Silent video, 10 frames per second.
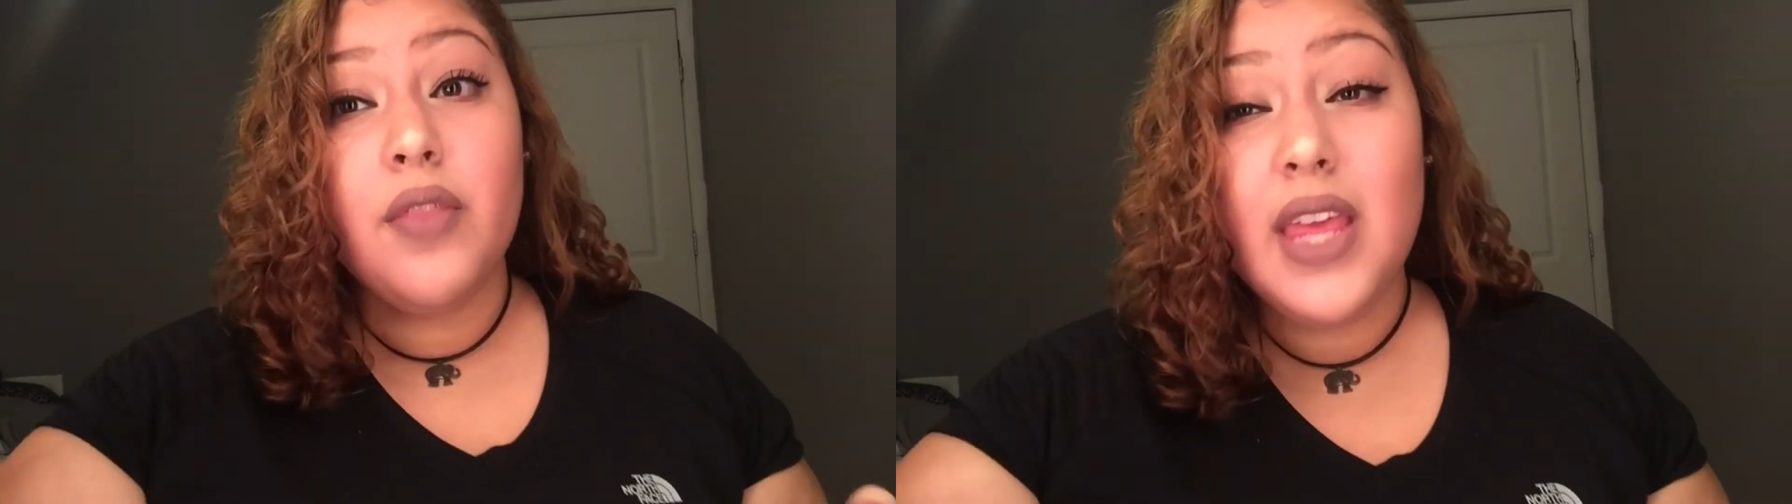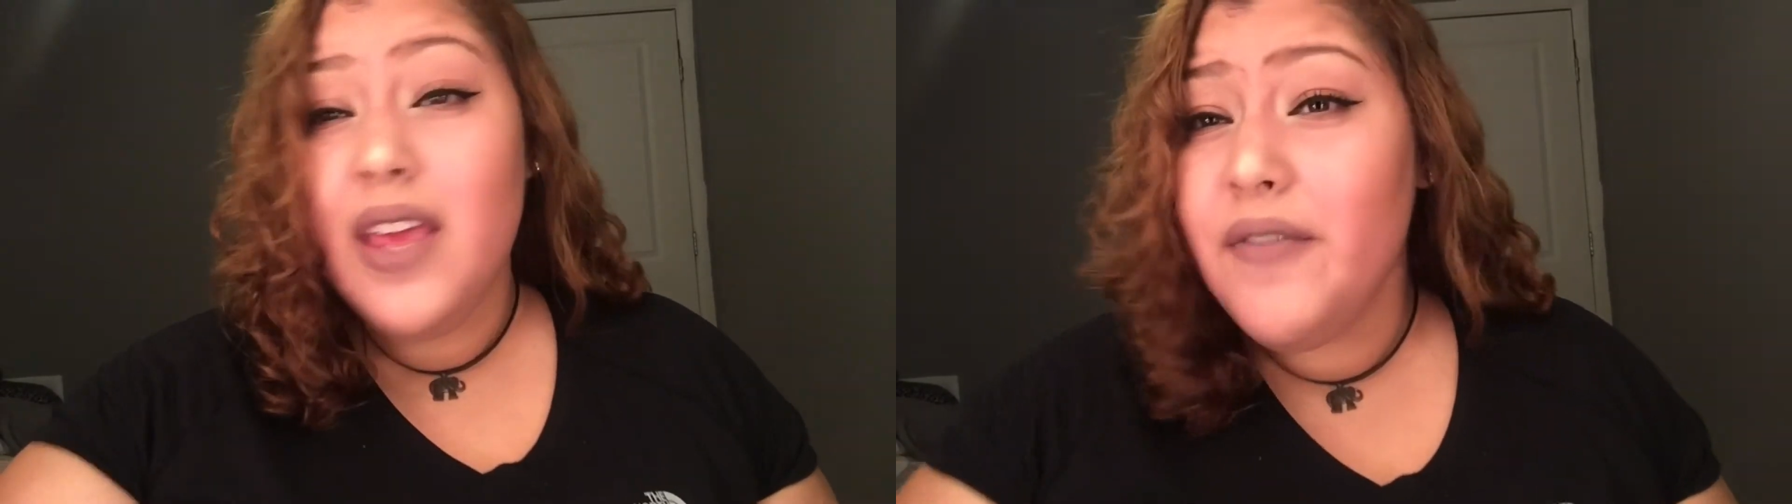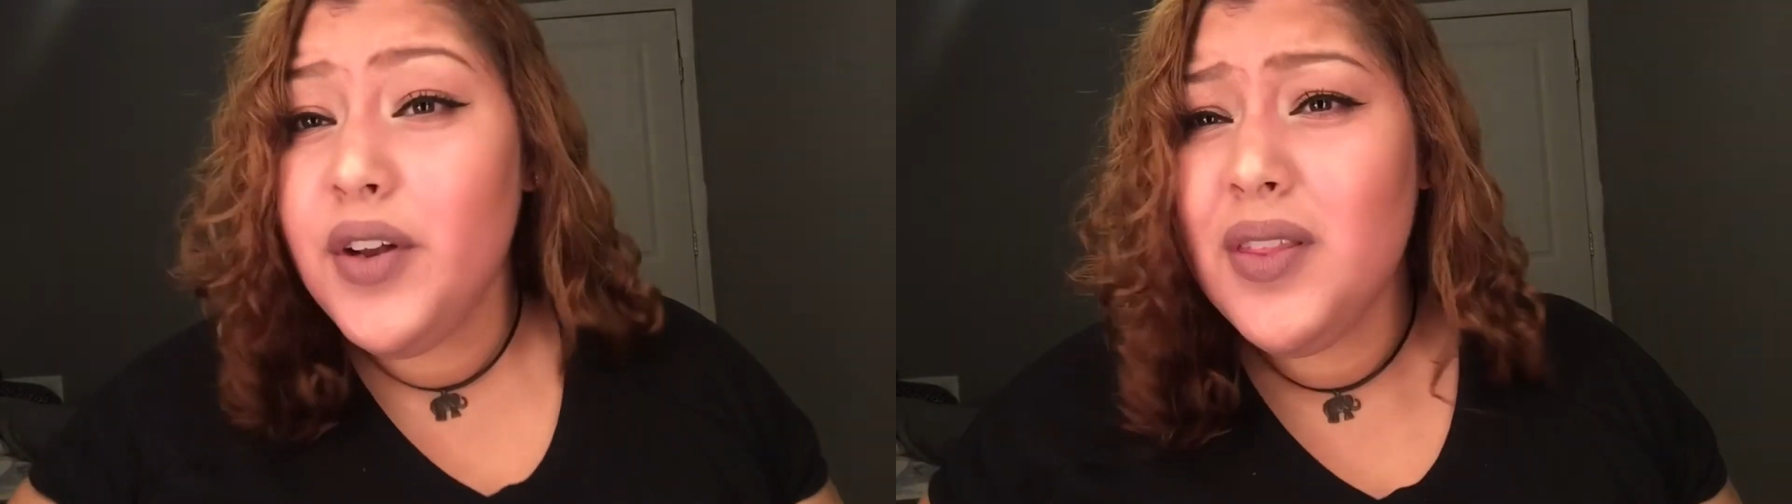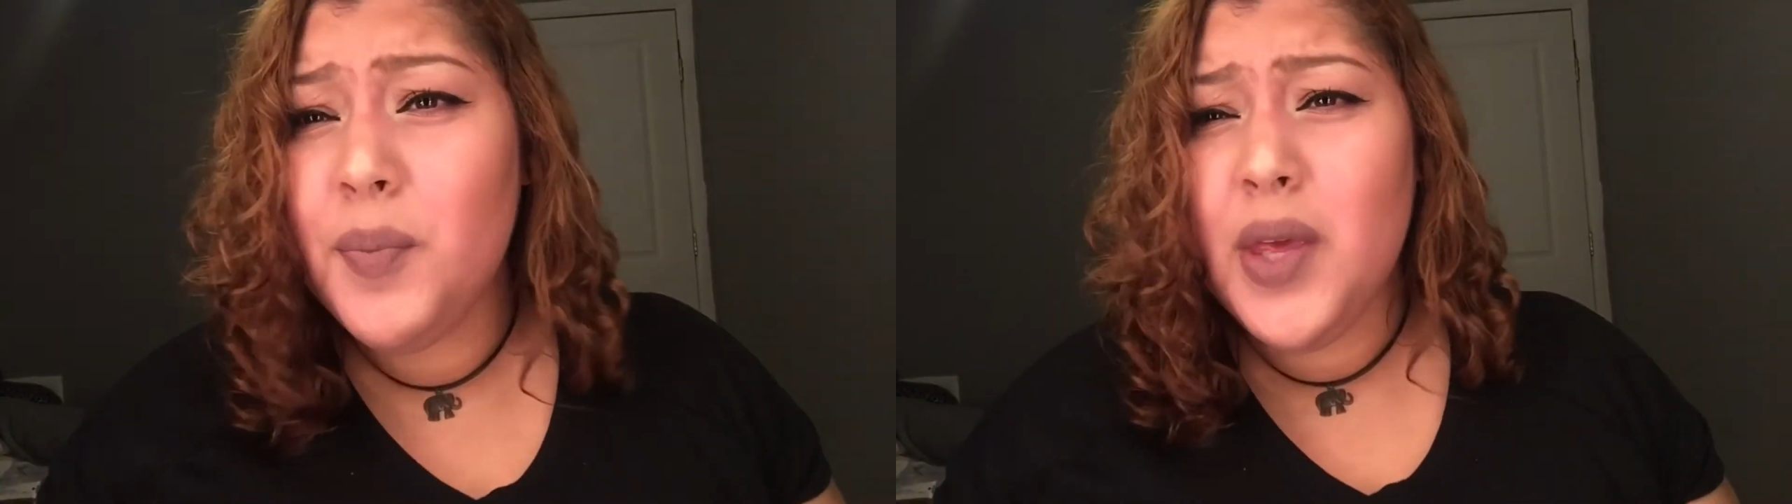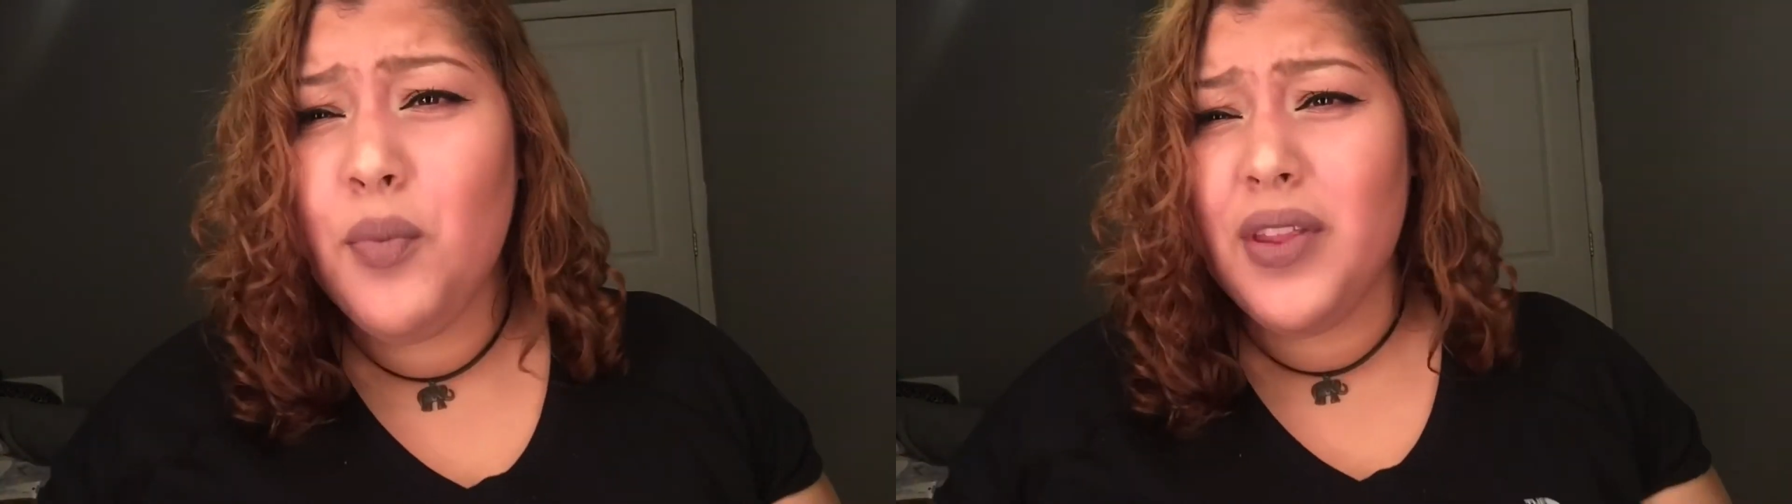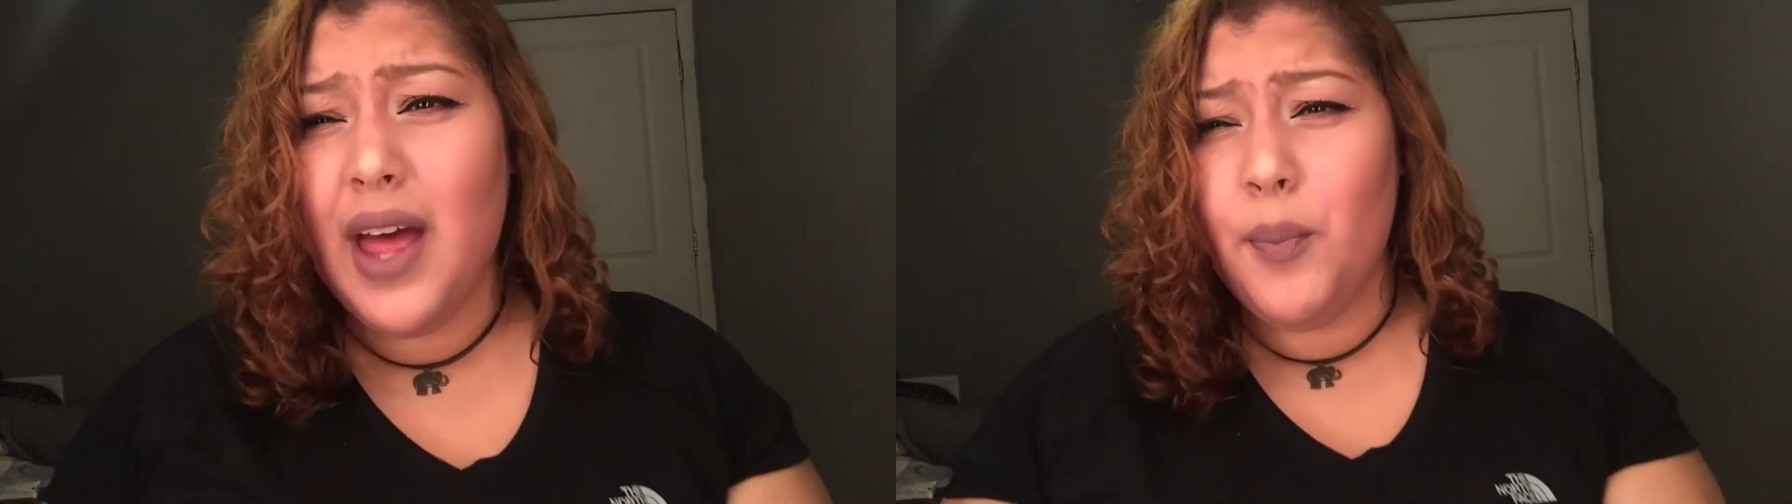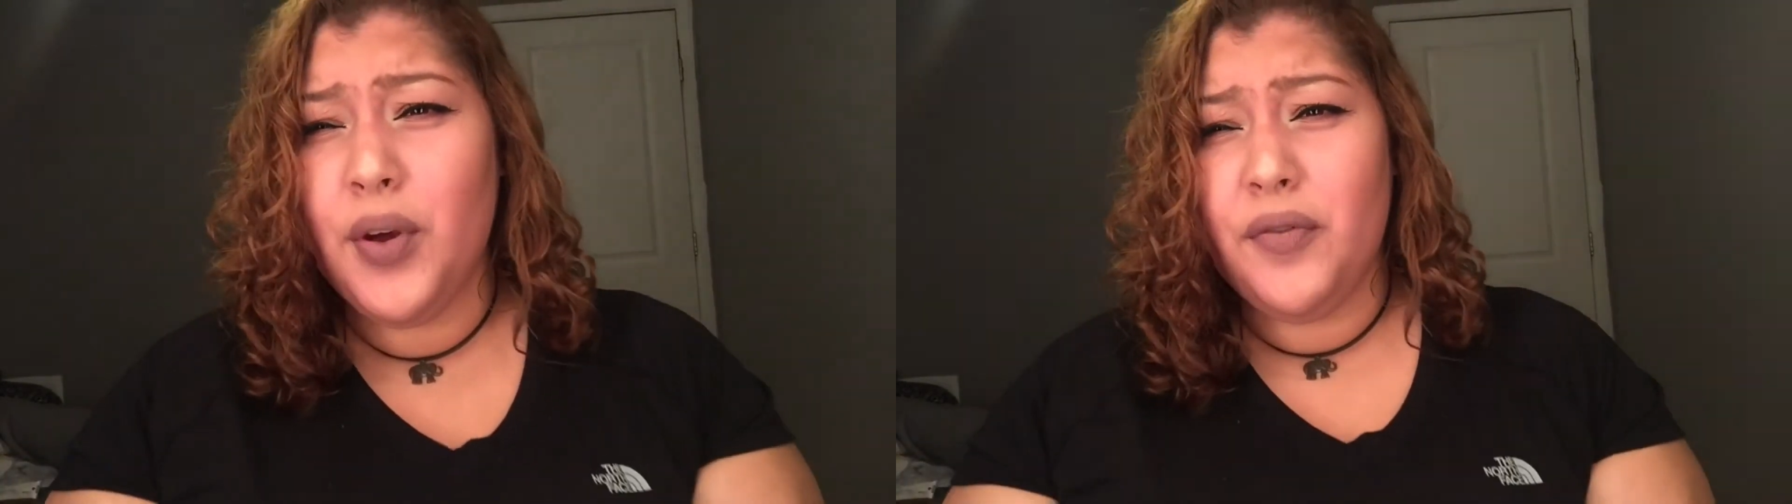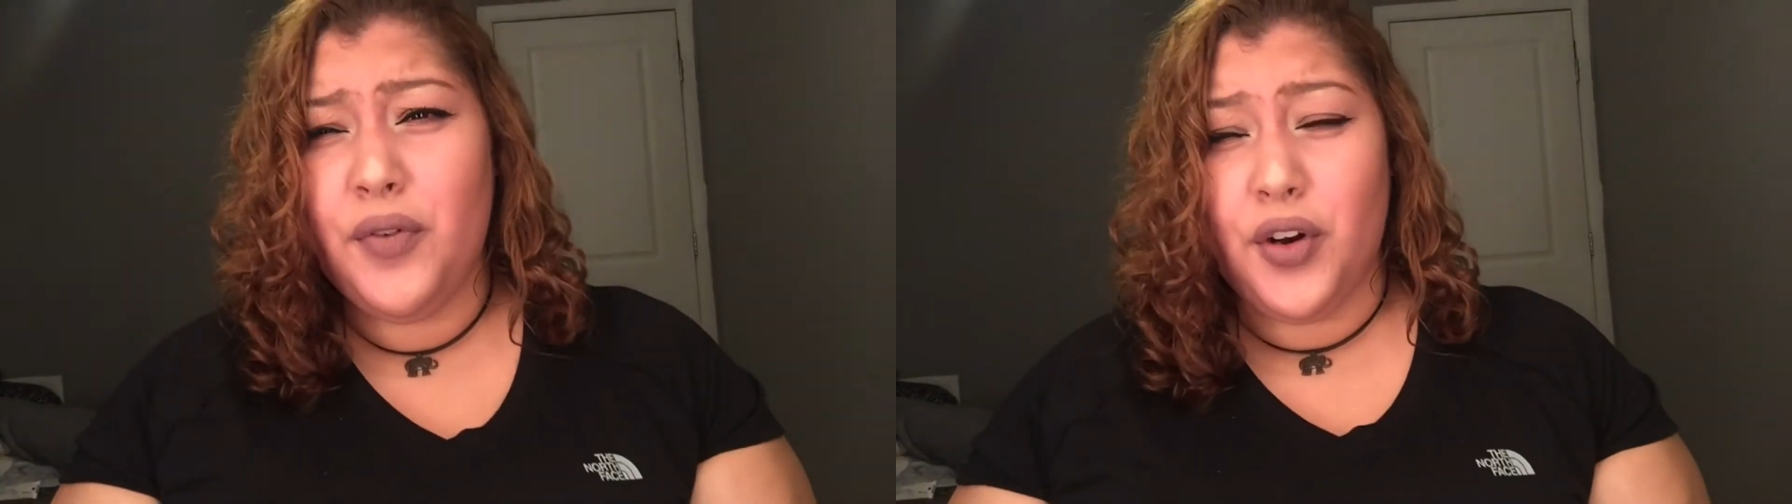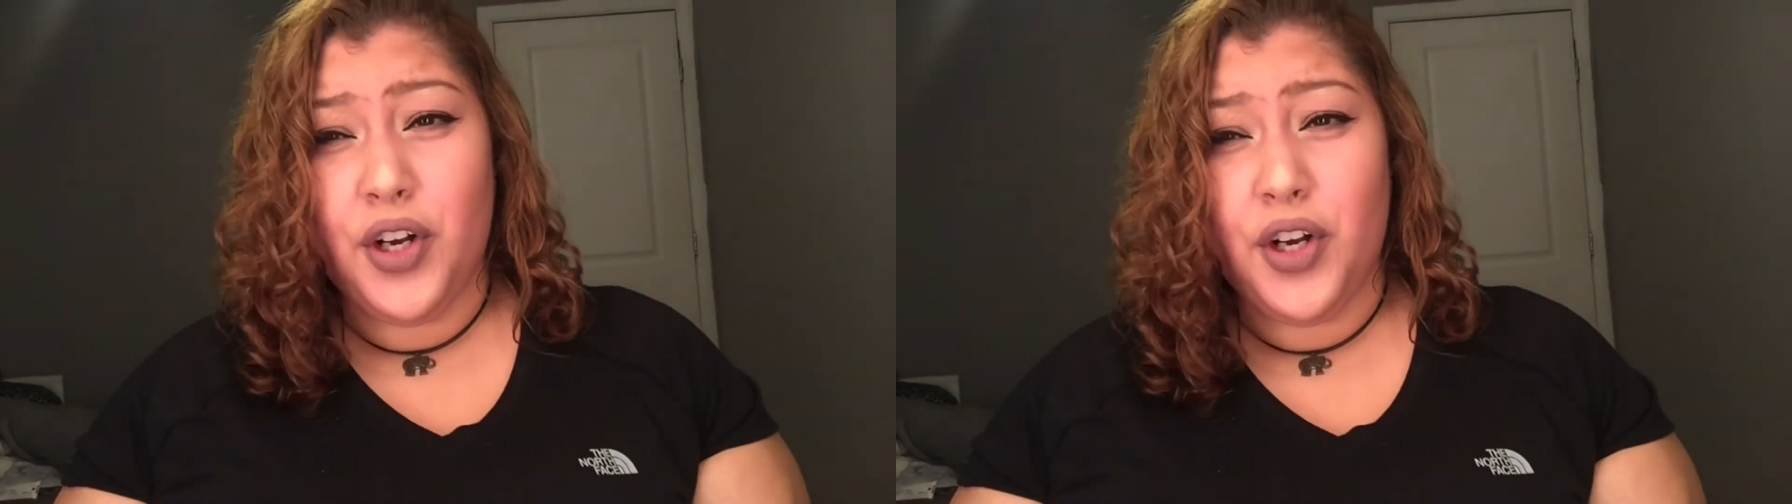Even the people that put food